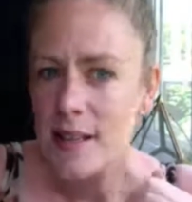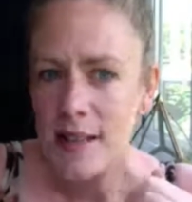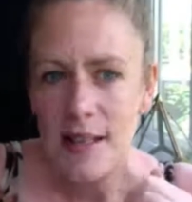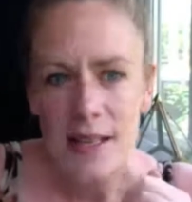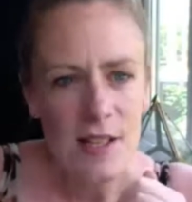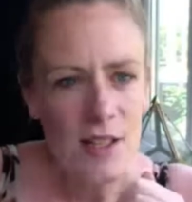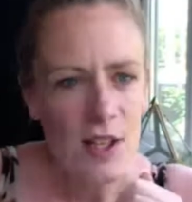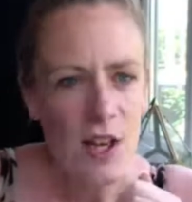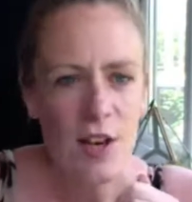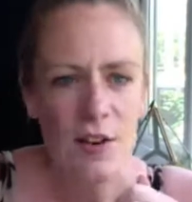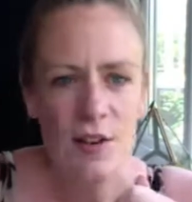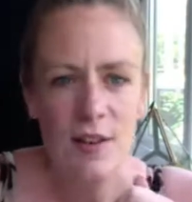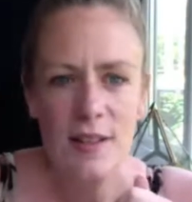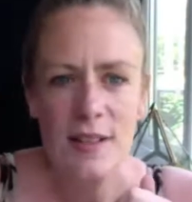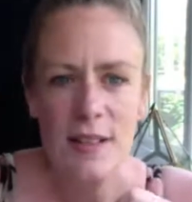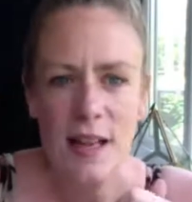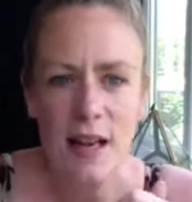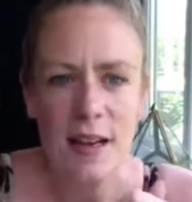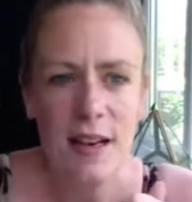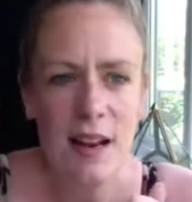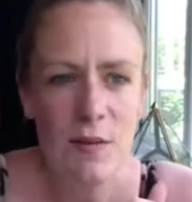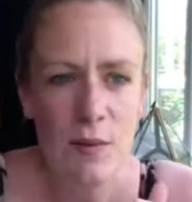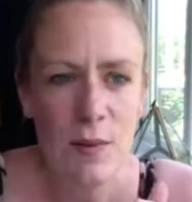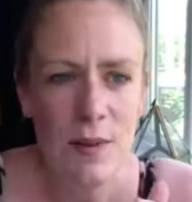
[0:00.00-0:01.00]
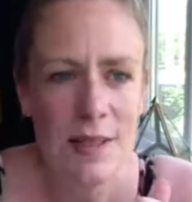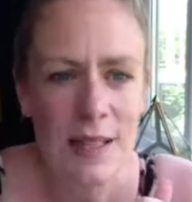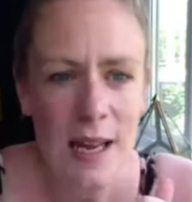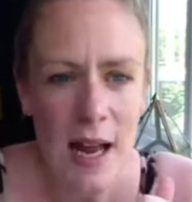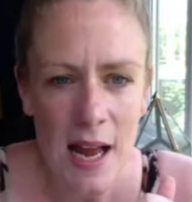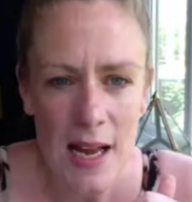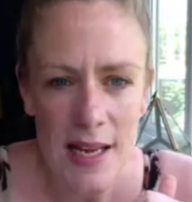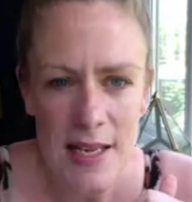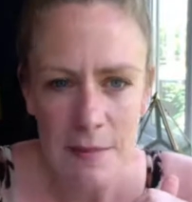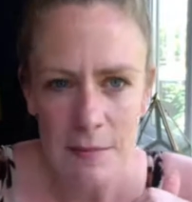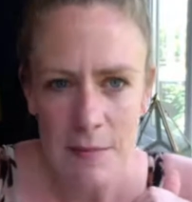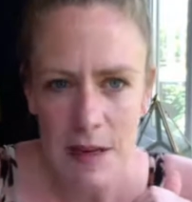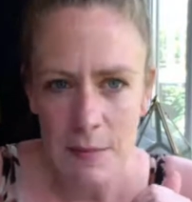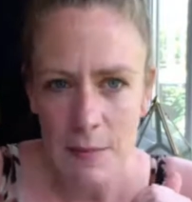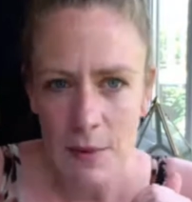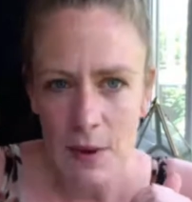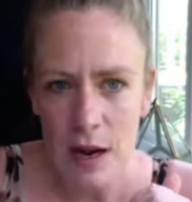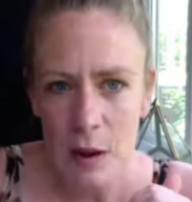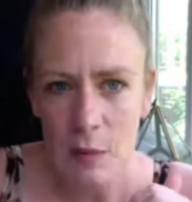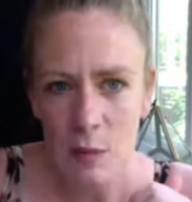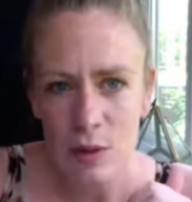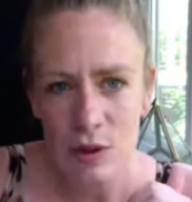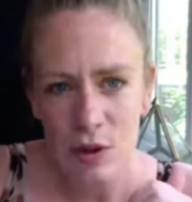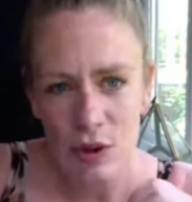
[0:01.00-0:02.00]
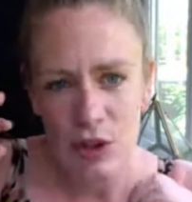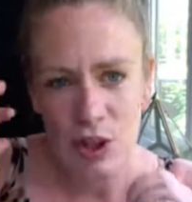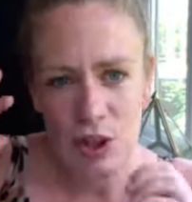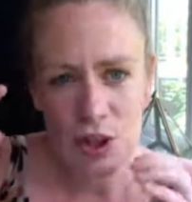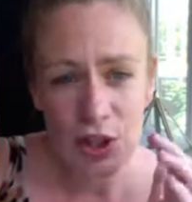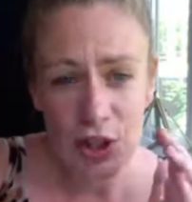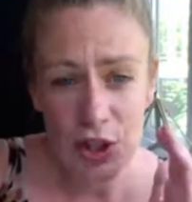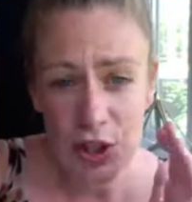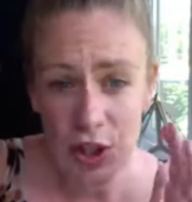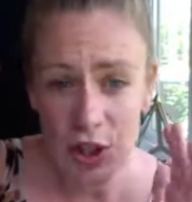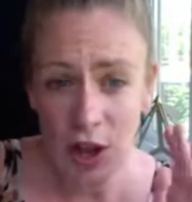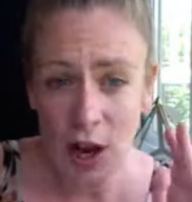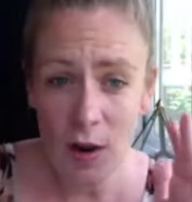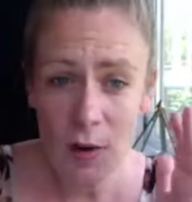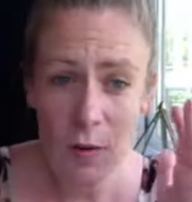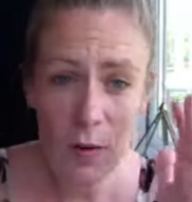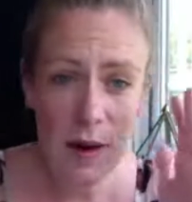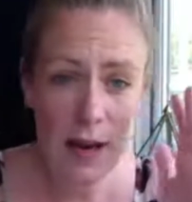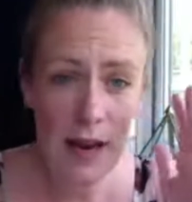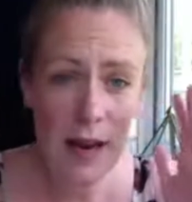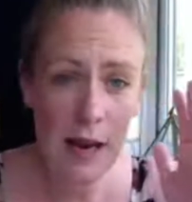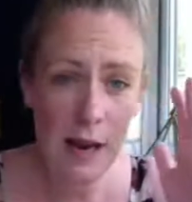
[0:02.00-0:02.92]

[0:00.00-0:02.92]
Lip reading: internal sat-nav was guiding me, but I was just so